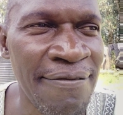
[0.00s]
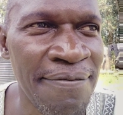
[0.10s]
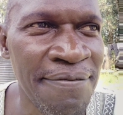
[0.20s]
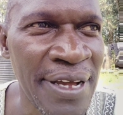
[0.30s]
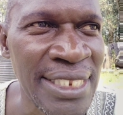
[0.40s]

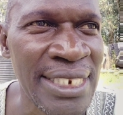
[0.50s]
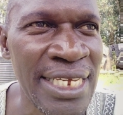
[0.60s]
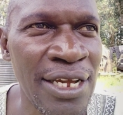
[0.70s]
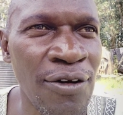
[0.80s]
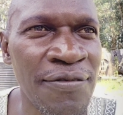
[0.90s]
first
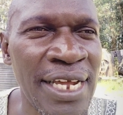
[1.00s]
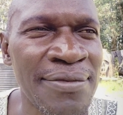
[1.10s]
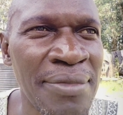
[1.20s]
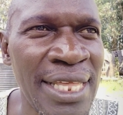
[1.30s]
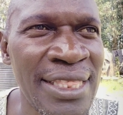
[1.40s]
day of
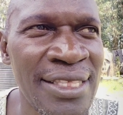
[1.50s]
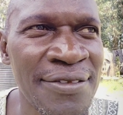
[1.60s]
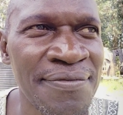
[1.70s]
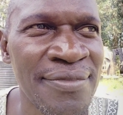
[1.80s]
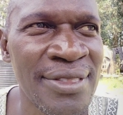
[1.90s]
that month
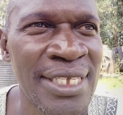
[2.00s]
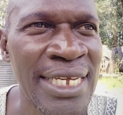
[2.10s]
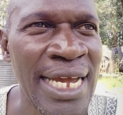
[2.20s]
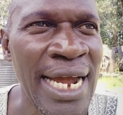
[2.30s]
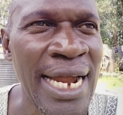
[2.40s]

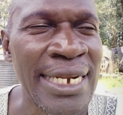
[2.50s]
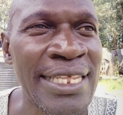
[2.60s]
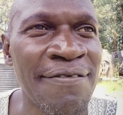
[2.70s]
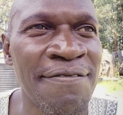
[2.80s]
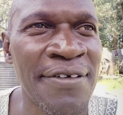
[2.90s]
and
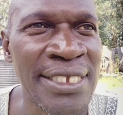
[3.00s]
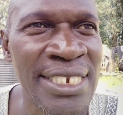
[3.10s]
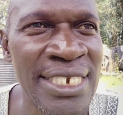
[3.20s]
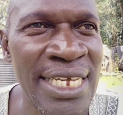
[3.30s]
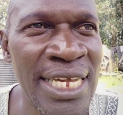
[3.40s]
the
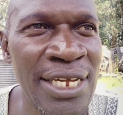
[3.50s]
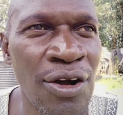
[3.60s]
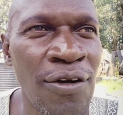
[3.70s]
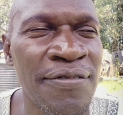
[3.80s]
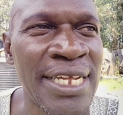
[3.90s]
first day
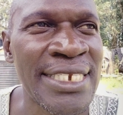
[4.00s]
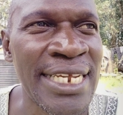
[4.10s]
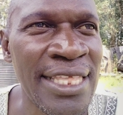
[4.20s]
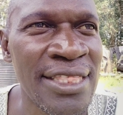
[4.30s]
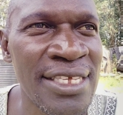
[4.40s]
of the
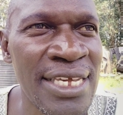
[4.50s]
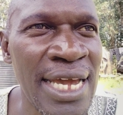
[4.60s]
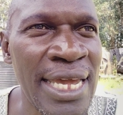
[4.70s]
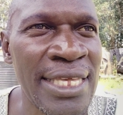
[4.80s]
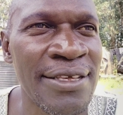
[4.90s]
10th
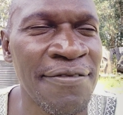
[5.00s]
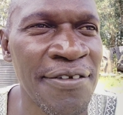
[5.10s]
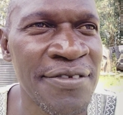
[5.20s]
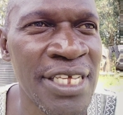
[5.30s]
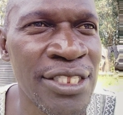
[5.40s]
year in the
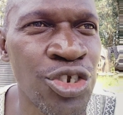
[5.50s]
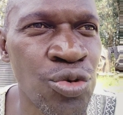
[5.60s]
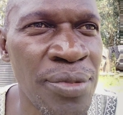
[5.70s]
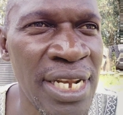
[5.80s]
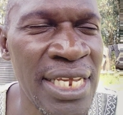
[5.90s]
50th
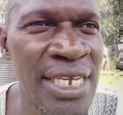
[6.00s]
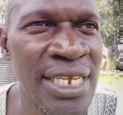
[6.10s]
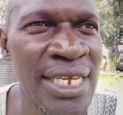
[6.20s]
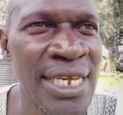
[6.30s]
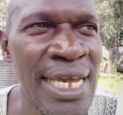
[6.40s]
Jubilee
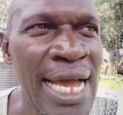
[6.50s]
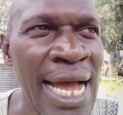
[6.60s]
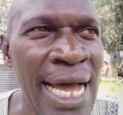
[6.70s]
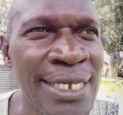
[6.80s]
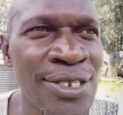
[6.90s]

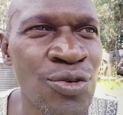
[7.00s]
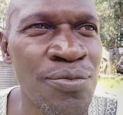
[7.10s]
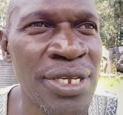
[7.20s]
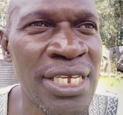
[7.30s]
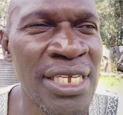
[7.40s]
has to
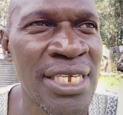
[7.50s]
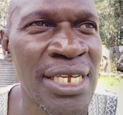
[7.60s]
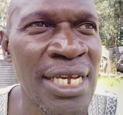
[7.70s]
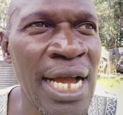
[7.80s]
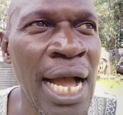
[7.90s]
be
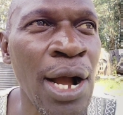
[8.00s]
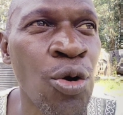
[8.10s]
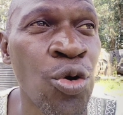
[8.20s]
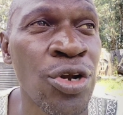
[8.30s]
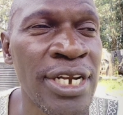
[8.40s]
a
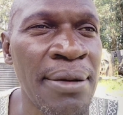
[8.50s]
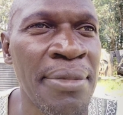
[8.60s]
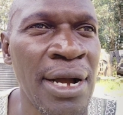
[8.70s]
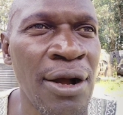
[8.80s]
whole number